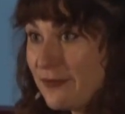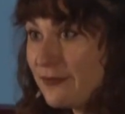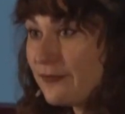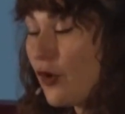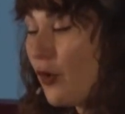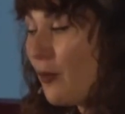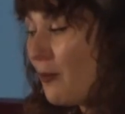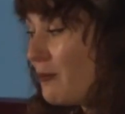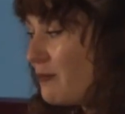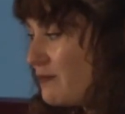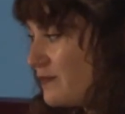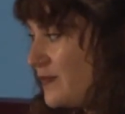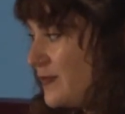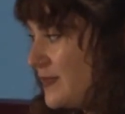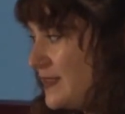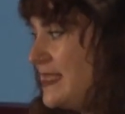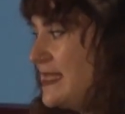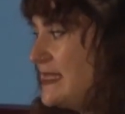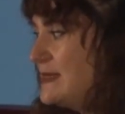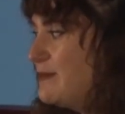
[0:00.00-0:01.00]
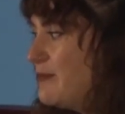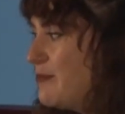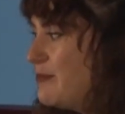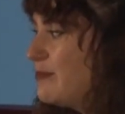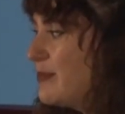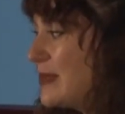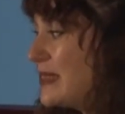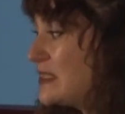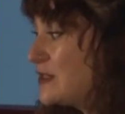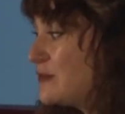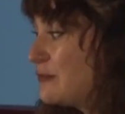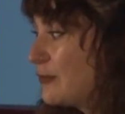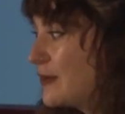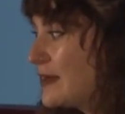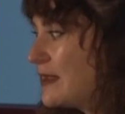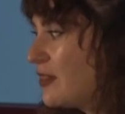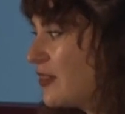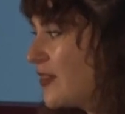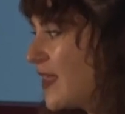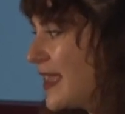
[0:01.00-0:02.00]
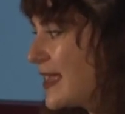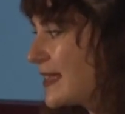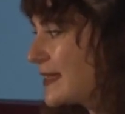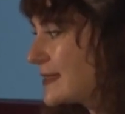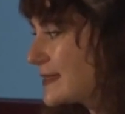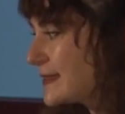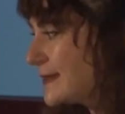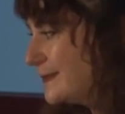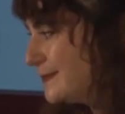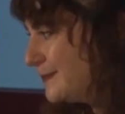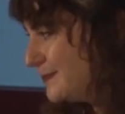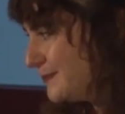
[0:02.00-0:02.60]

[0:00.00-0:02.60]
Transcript: from these bits of real things,